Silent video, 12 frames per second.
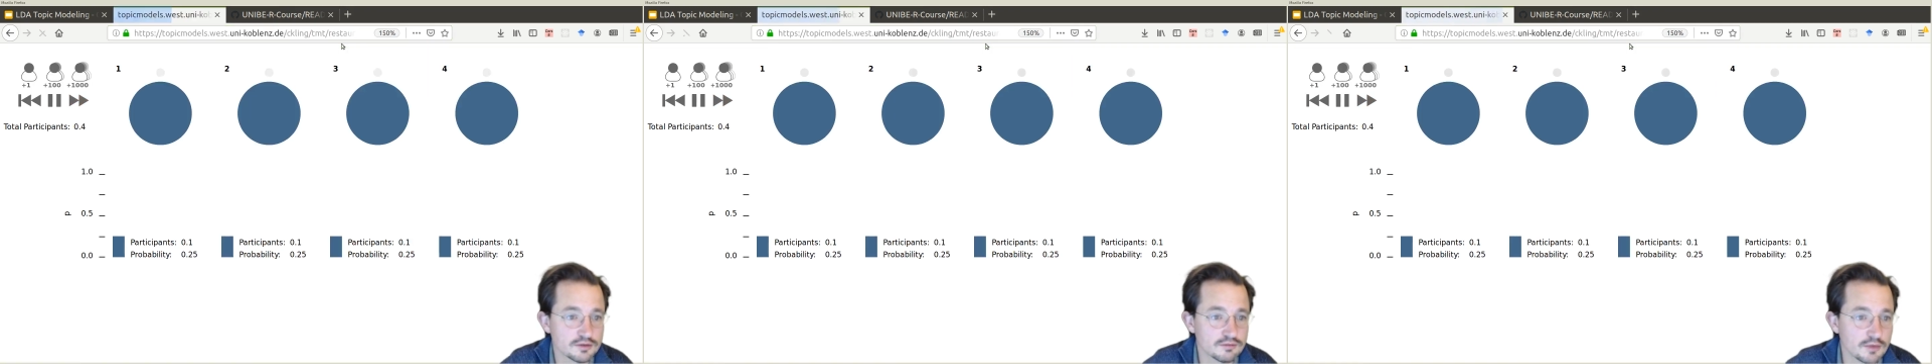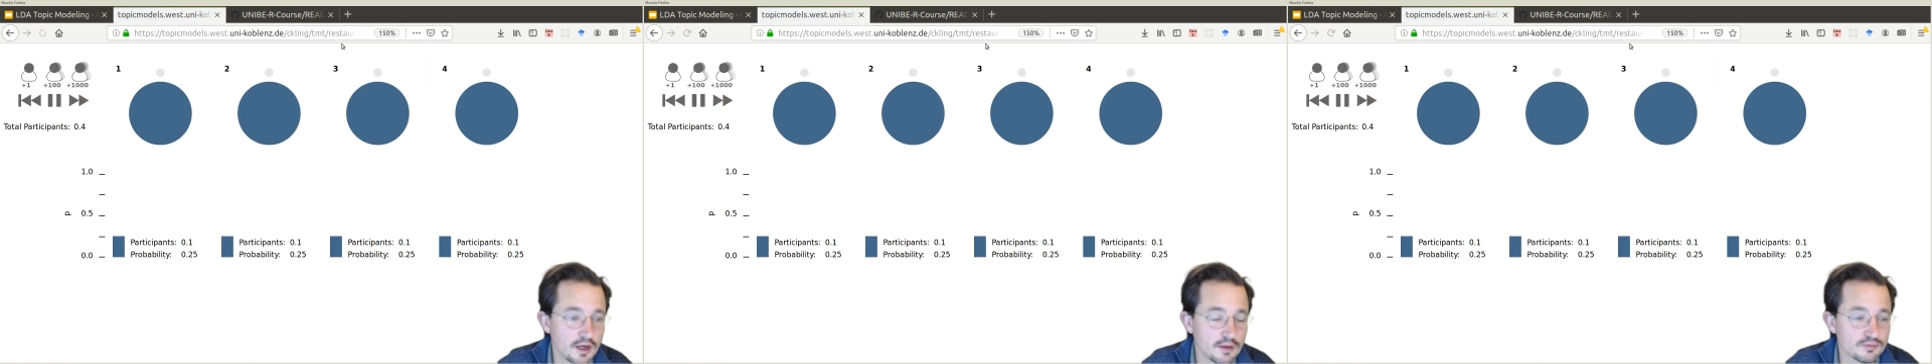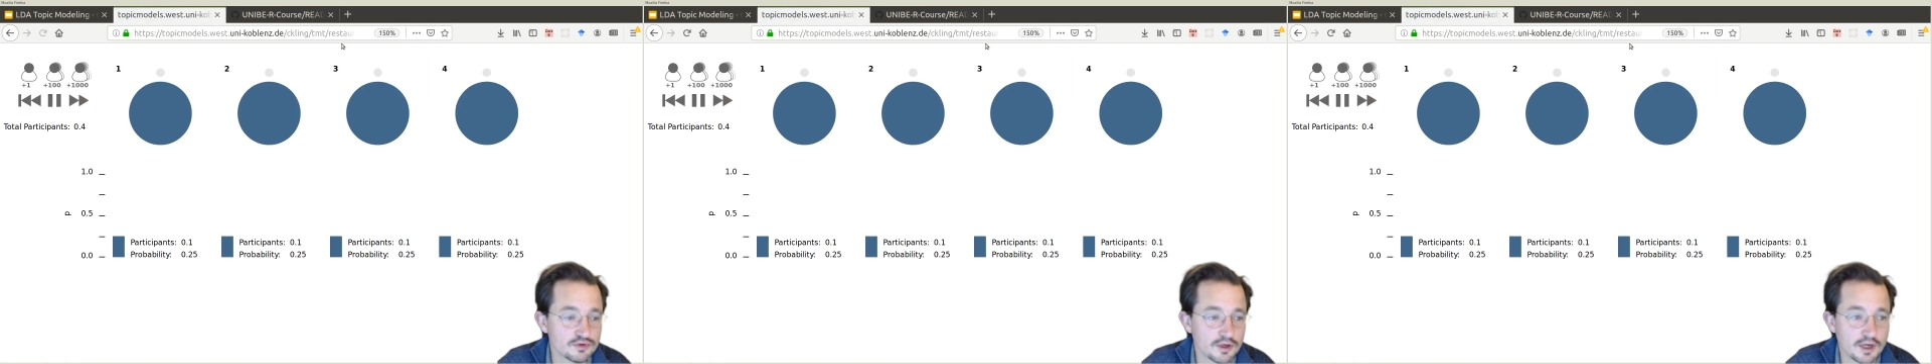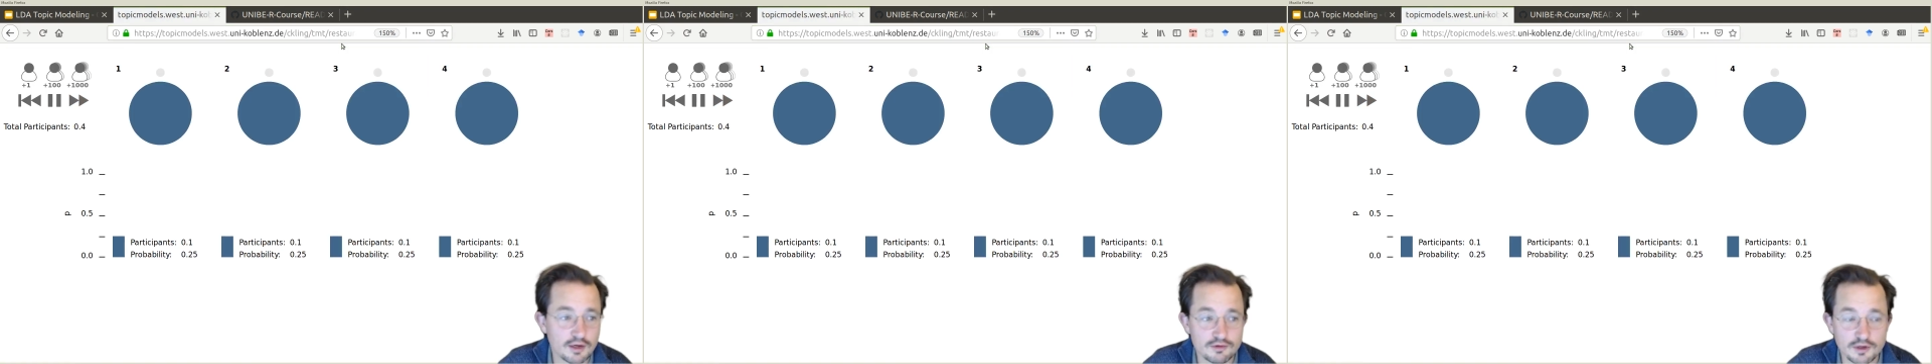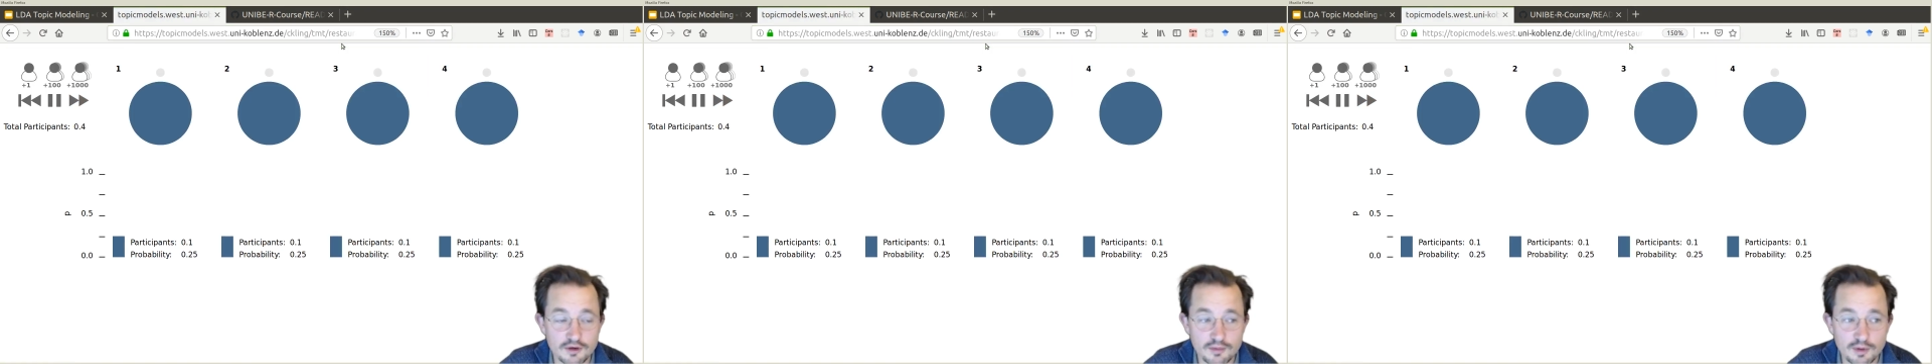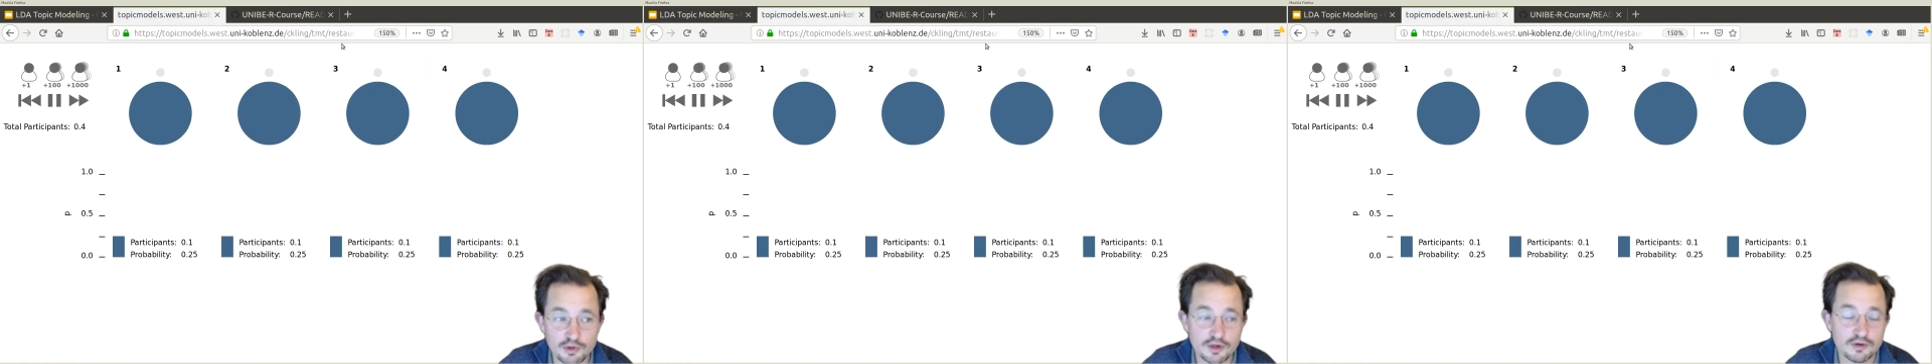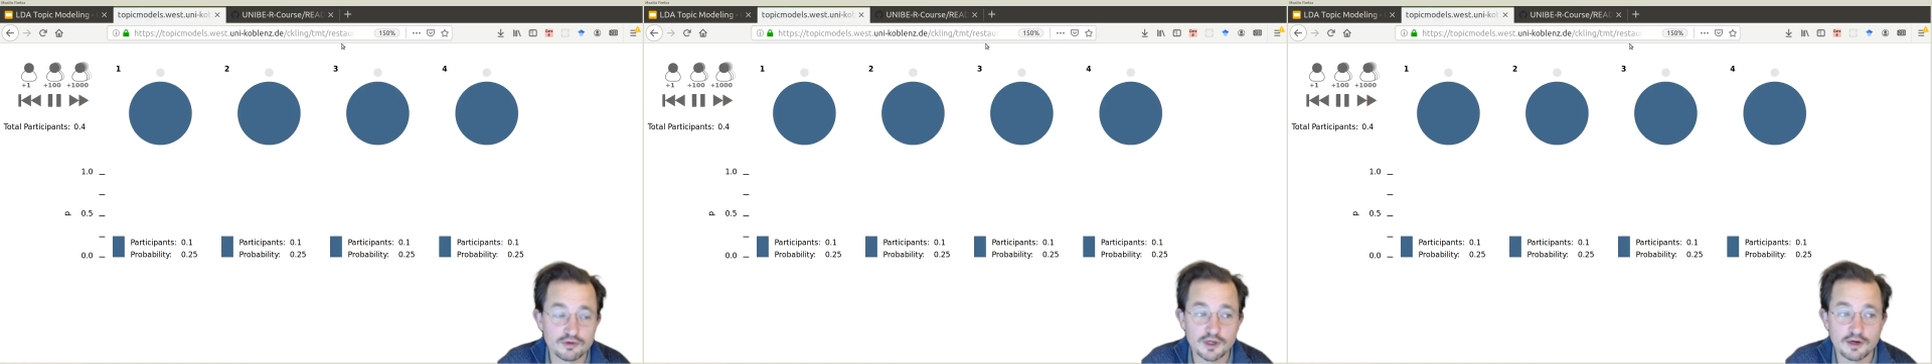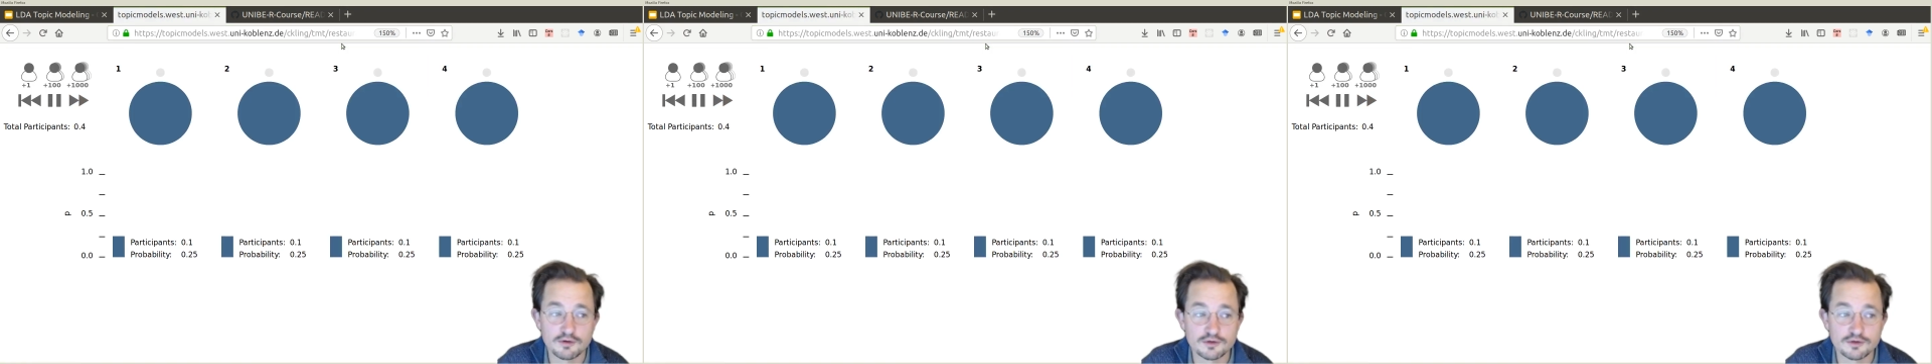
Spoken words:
So they count a little bit, but they don't count